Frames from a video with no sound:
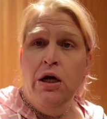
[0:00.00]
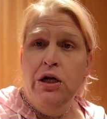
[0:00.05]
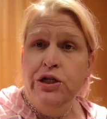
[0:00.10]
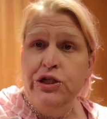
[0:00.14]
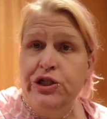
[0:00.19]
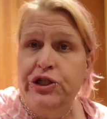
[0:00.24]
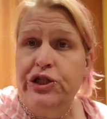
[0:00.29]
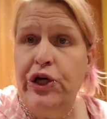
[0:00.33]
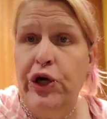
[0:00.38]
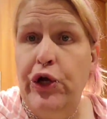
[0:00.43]

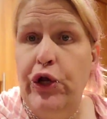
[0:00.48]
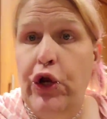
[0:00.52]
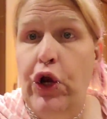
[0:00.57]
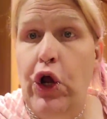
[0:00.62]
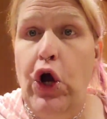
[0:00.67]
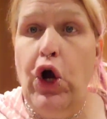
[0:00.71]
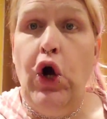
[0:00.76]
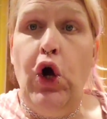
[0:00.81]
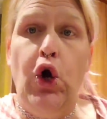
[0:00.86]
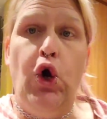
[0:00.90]

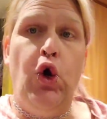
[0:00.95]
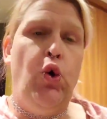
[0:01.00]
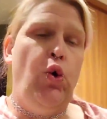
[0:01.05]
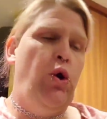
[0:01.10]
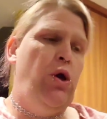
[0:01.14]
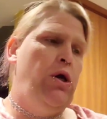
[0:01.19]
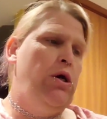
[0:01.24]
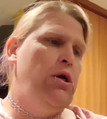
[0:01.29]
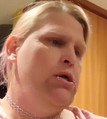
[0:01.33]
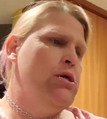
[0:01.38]

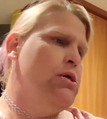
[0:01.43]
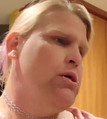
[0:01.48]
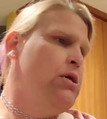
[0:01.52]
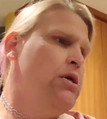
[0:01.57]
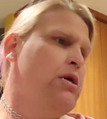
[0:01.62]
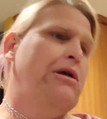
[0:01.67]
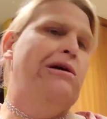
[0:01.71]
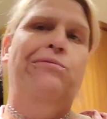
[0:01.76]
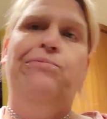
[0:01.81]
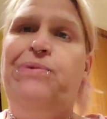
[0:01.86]
So,
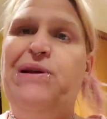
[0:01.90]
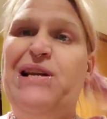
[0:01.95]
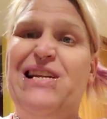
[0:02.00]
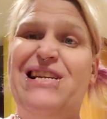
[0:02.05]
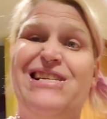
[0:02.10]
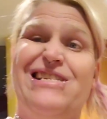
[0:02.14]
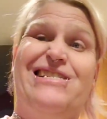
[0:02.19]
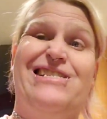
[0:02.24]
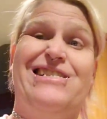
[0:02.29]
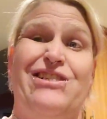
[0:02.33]
being
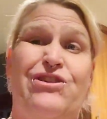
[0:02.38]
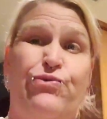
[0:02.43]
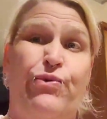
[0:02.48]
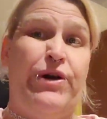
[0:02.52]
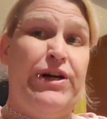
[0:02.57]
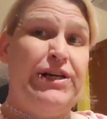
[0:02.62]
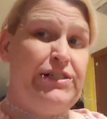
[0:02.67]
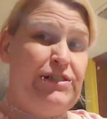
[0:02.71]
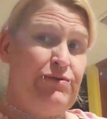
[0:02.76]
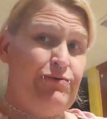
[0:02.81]
in a
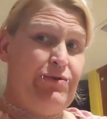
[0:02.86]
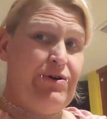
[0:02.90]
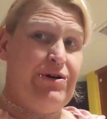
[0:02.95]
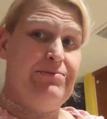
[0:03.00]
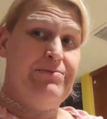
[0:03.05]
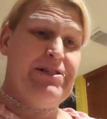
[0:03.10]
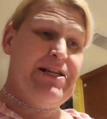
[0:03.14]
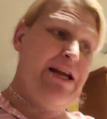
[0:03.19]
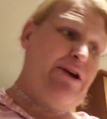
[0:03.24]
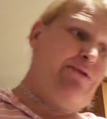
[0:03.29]
situation where
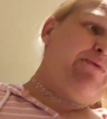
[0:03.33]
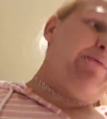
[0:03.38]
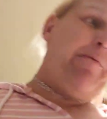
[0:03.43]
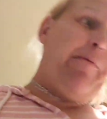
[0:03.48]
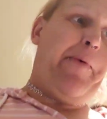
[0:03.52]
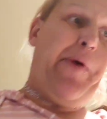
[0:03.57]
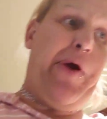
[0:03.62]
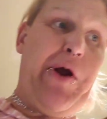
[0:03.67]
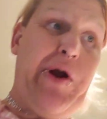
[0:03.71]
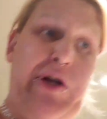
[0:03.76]
I'm staying
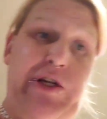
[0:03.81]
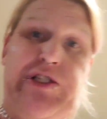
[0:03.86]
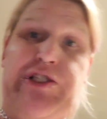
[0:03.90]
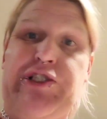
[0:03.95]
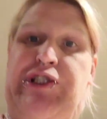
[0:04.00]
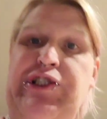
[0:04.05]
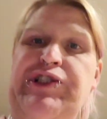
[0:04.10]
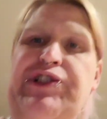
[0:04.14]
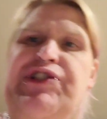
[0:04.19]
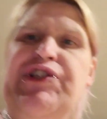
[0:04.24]
with my
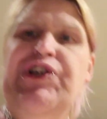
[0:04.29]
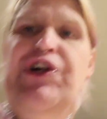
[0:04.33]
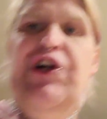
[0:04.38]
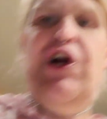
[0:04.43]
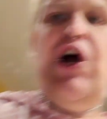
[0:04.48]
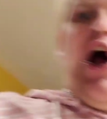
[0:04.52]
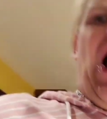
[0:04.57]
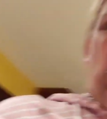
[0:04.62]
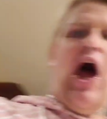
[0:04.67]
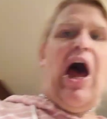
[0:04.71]
parents,
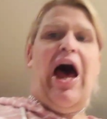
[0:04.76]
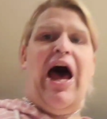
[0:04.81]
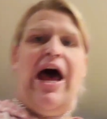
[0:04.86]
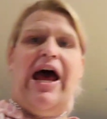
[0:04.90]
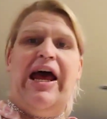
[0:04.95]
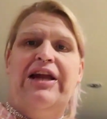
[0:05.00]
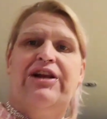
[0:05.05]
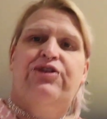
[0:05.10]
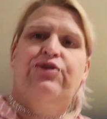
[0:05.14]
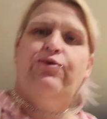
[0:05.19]

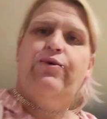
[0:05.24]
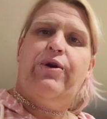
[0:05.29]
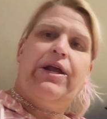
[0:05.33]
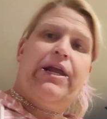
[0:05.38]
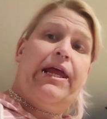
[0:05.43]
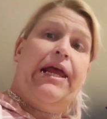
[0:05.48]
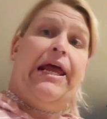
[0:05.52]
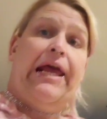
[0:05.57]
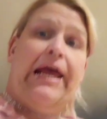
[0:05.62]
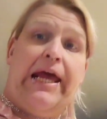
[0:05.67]
I do what I
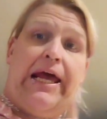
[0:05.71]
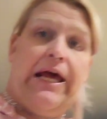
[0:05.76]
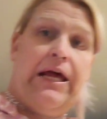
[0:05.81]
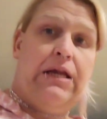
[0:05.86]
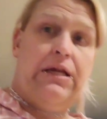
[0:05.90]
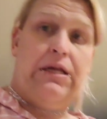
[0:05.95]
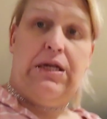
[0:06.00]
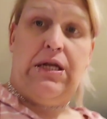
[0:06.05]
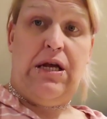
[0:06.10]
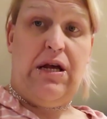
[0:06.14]

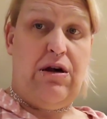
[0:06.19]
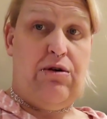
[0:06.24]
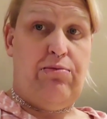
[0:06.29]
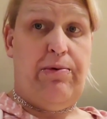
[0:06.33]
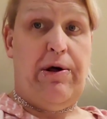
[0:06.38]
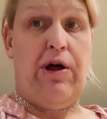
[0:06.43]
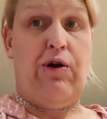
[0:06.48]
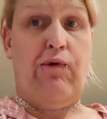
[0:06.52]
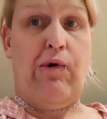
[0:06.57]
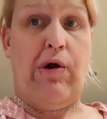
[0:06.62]
can to help
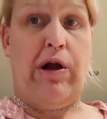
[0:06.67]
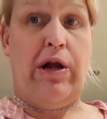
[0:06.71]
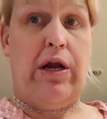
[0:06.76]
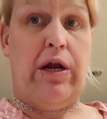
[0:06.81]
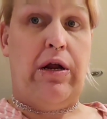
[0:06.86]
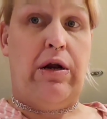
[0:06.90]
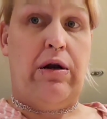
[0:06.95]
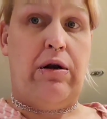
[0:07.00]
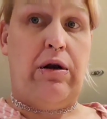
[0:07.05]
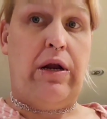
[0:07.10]
out around
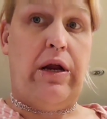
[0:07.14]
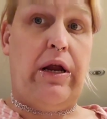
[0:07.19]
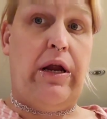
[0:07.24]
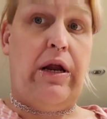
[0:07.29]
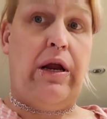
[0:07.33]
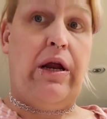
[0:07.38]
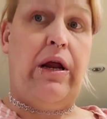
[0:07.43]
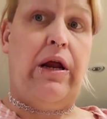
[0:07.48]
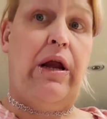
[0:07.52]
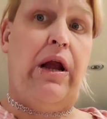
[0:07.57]
here.
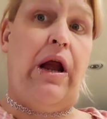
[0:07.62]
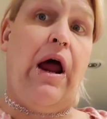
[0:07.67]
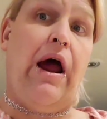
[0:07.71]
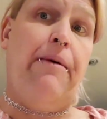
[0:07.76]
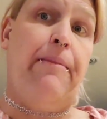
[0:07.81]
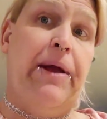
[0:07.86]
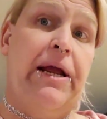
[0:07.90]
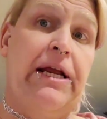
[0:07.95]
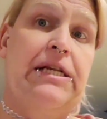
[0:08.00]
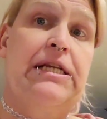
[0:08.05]
And I
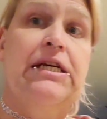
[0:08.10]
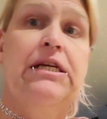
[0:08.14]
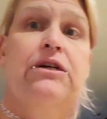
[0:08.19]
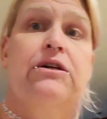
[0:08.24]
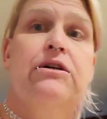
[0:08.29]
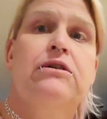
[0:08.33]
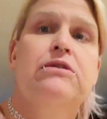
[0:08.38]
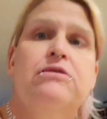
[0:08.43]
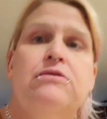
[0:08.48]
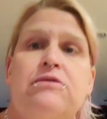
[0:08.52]
make
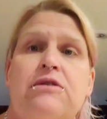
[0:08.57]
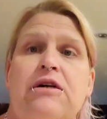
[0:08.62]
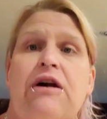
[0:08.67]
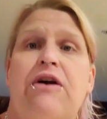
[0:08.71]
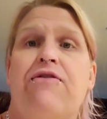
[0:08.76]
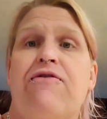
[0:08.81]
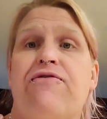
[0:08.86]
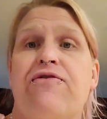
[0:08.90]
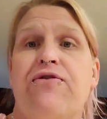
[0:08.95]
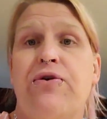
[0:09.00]
dinner
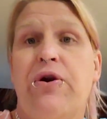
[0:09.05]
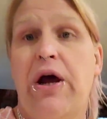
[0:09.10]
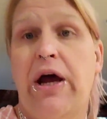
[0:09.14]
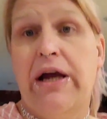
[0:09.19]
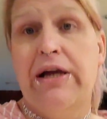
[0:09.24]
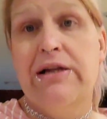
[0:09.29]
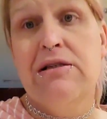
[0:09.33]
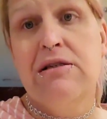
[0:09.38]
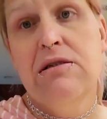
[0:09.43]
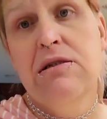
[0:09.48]
every few
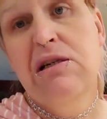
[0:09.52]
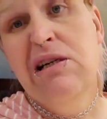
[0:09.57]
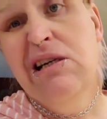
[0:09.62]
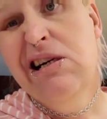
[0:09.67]
nights.